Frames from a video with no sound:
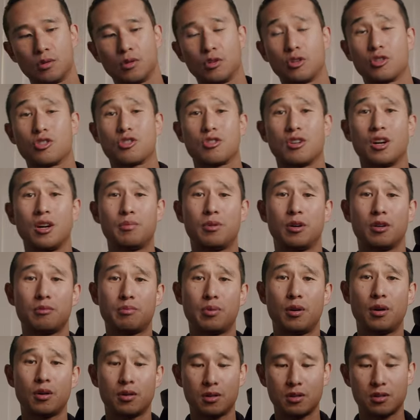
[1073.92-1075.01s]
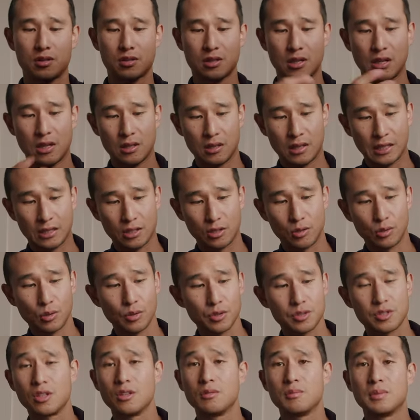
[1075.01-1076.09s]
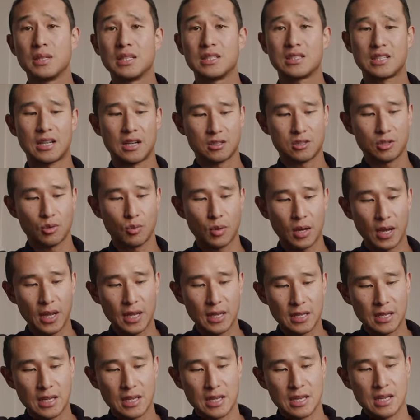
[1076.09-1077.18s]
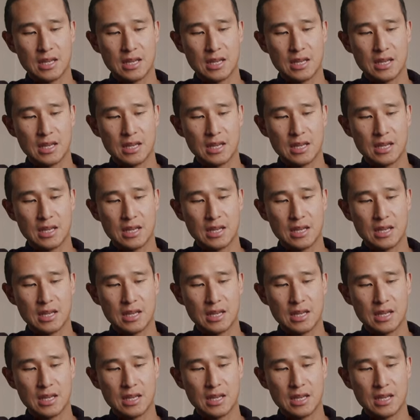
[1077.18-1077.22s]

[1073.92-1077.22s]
or tripod pockets that can also be tucked away